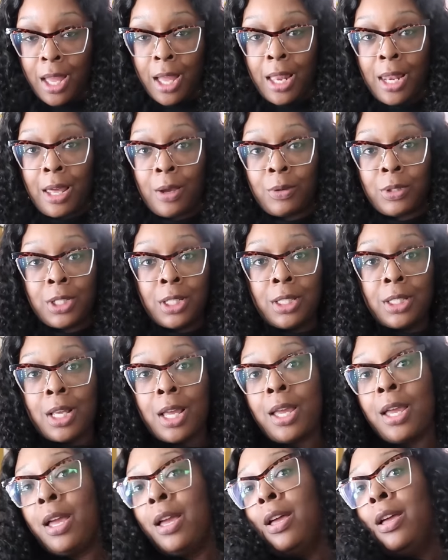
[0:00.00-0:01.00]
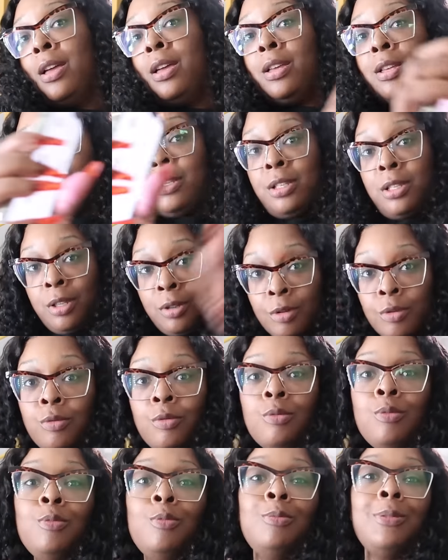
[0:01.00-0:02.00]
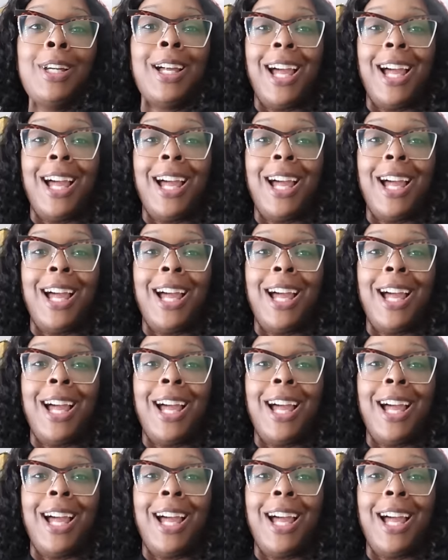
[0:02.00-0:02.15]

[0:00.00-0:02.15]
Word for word: I like what she said. Zoom.